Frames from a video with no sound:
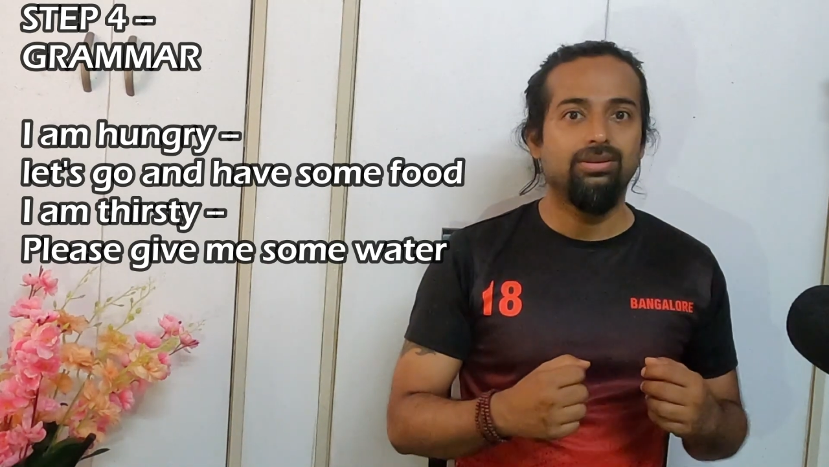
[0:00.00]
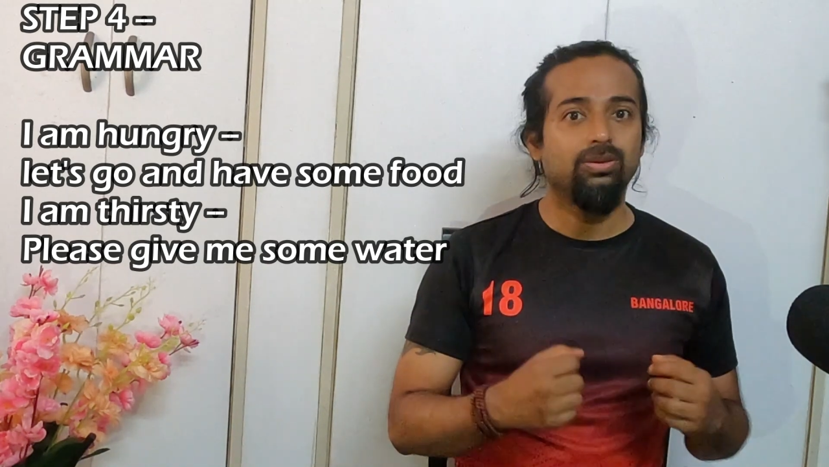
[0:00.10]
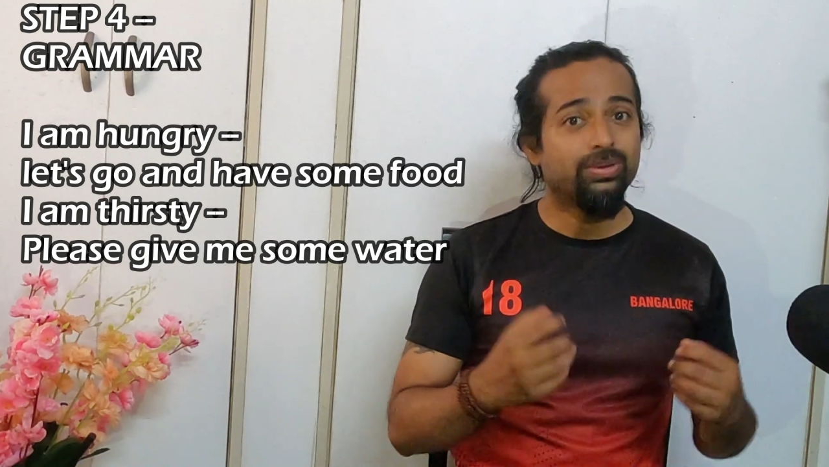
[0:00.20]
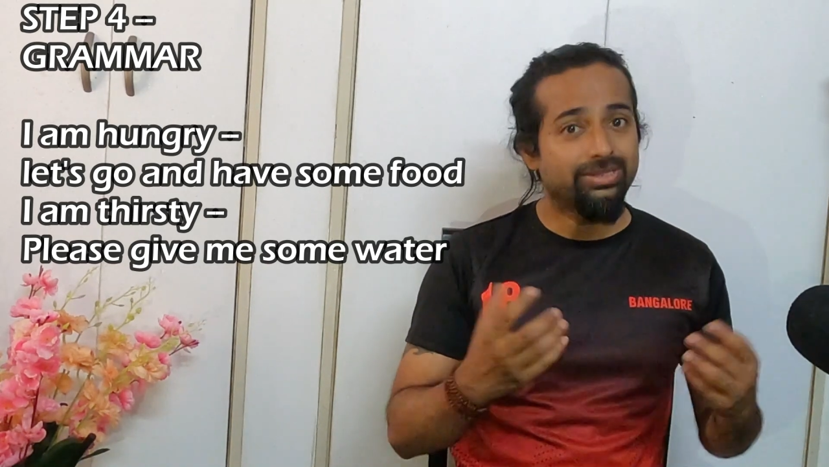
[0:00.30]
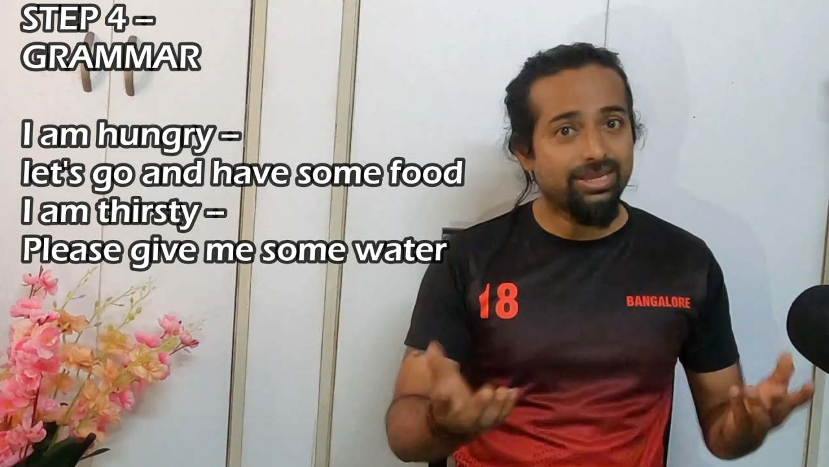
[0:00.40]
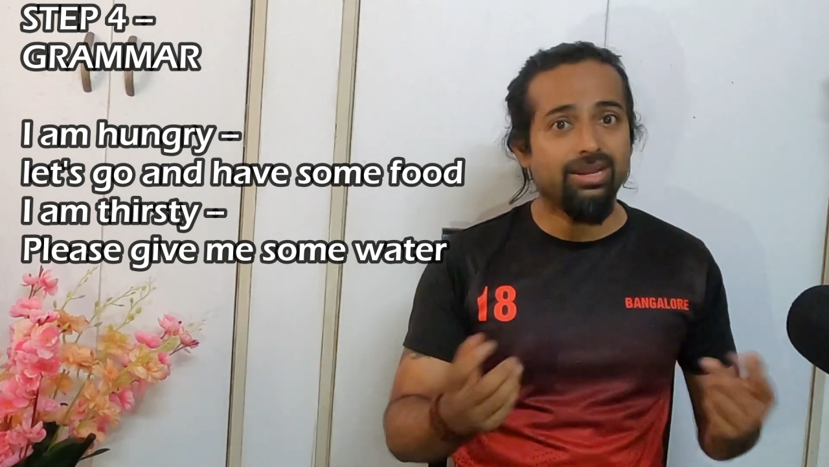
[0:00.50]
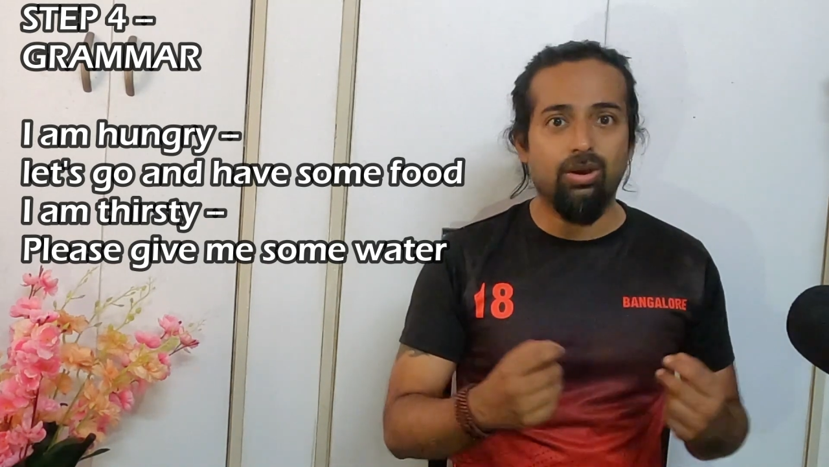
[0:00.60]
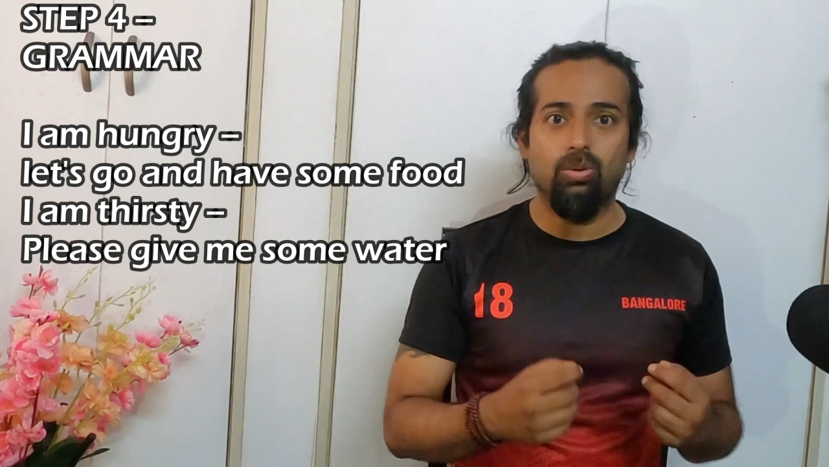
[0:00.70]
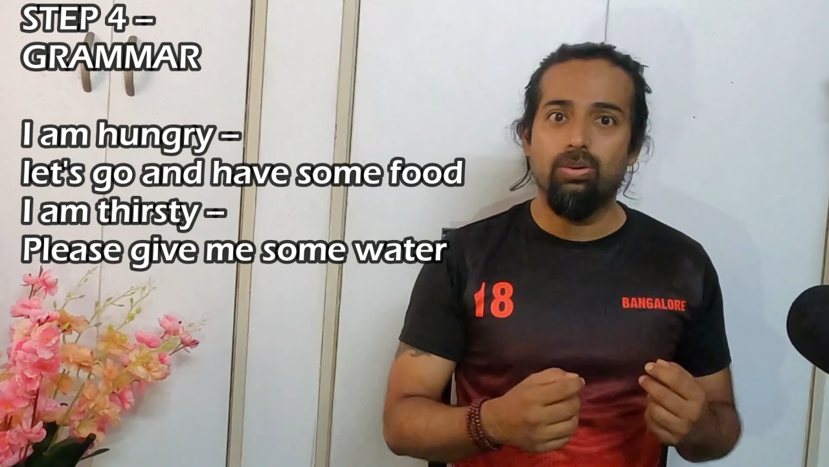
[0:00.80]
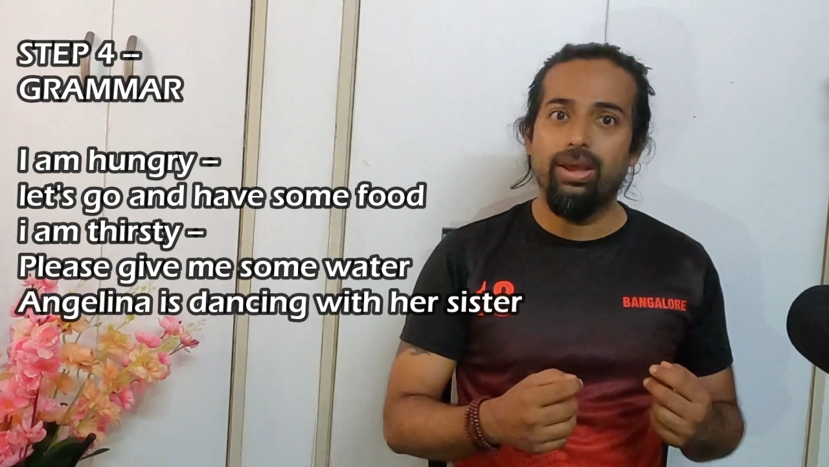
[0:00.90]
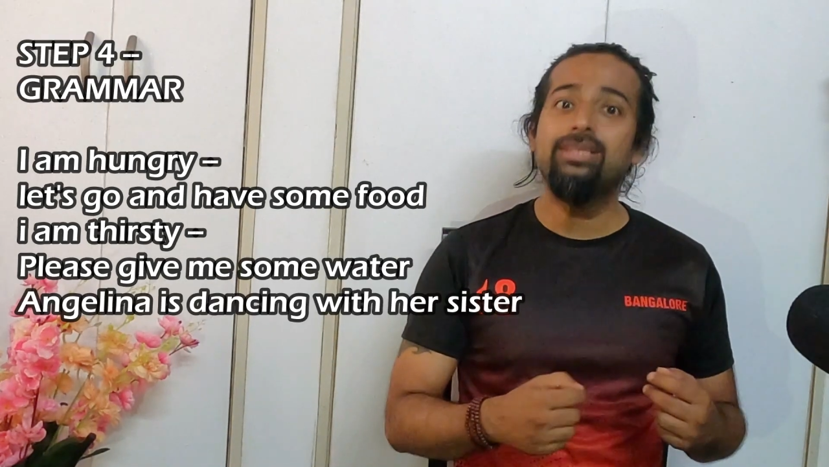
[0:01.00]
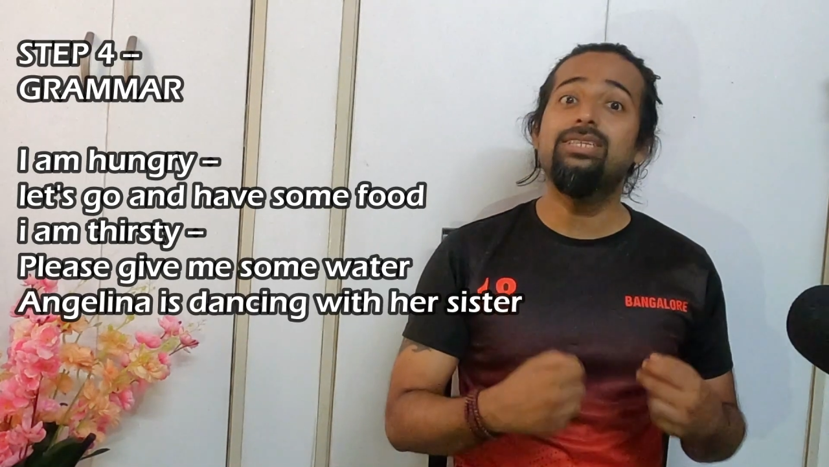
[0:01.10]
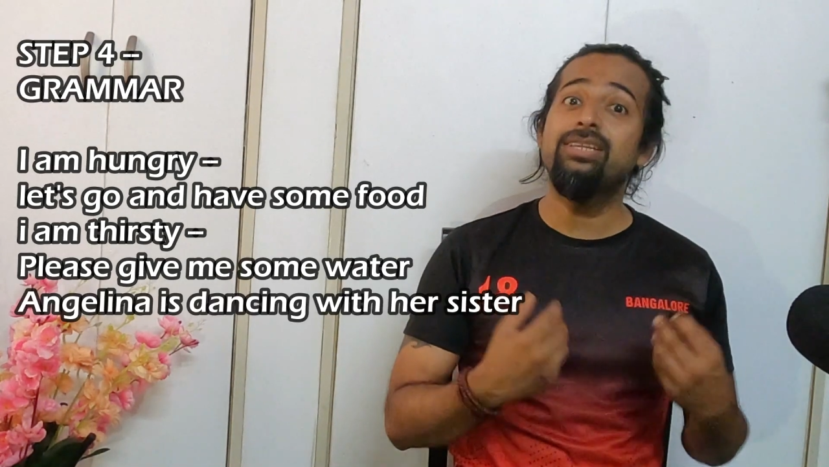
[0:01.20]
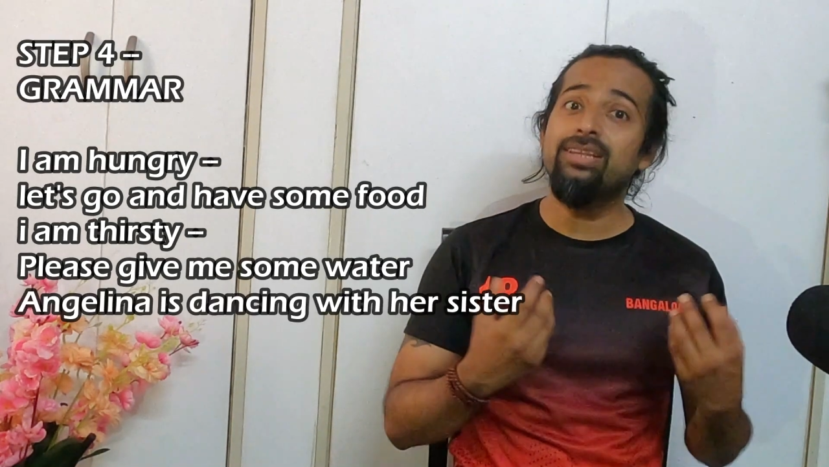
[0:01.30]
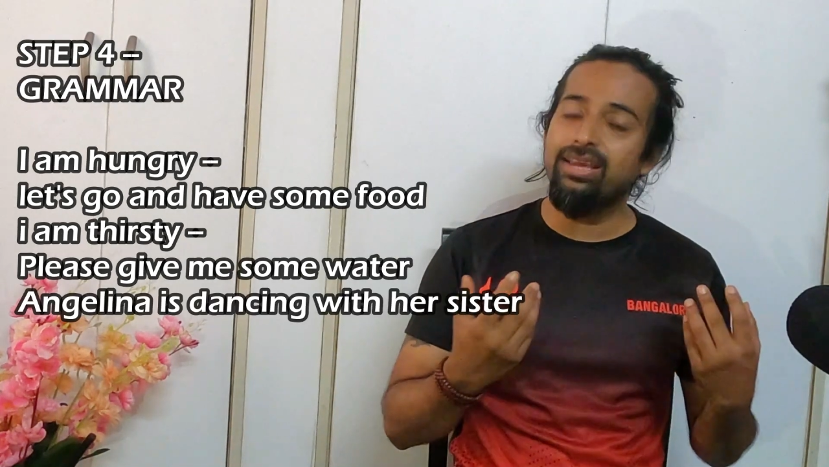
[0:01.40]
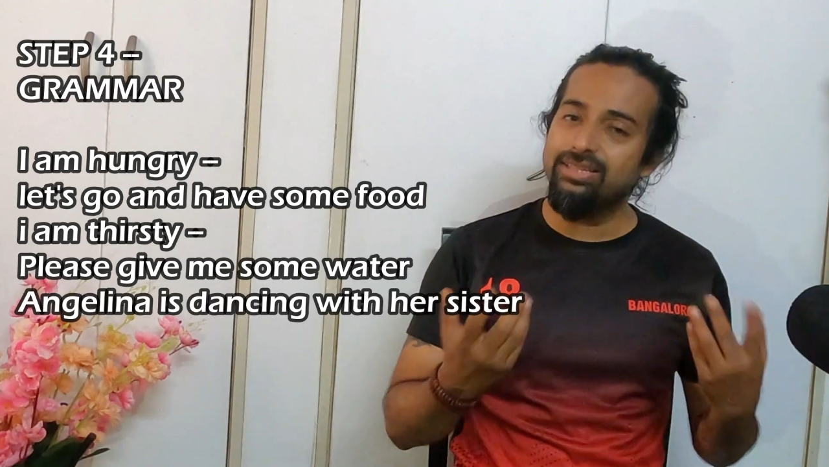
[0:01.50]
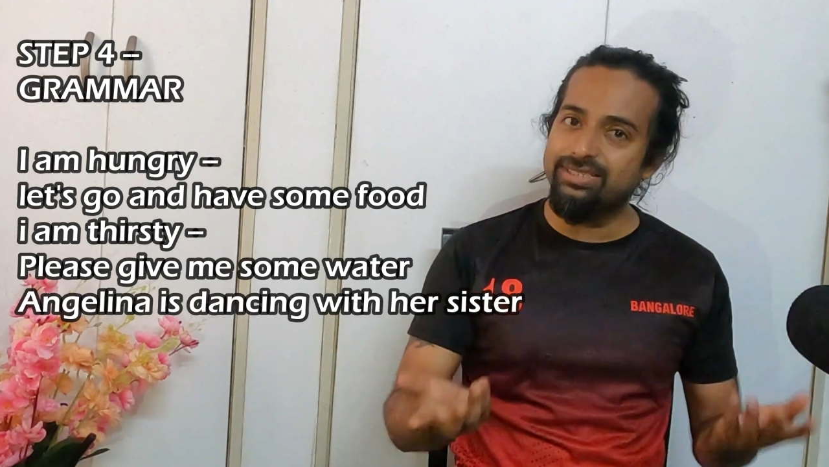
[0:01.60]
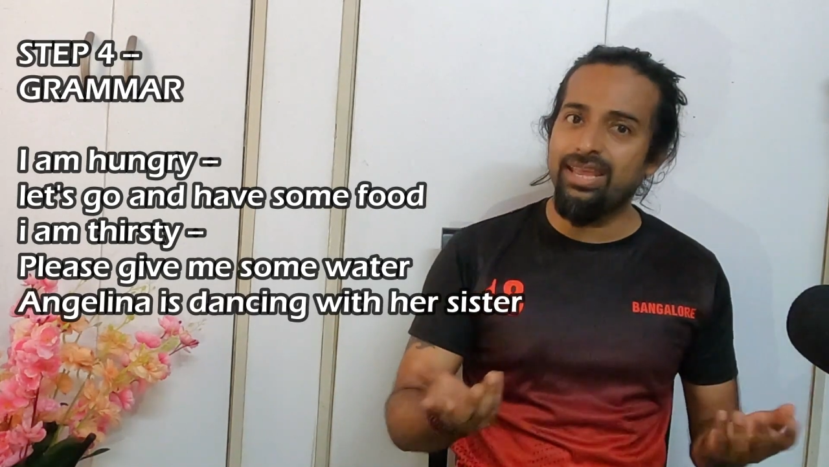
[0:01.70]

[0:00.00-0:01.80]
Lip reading: You can say now, Angelina is